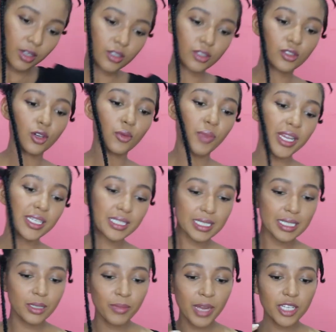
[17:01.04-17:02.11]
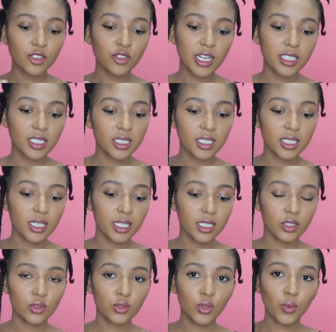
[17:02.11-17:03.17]
So basically my strategy
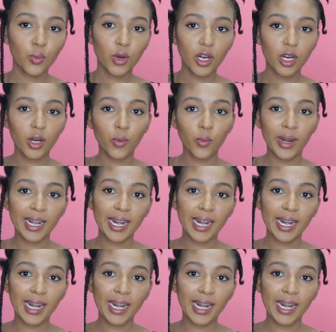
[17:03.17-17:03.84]
is to work one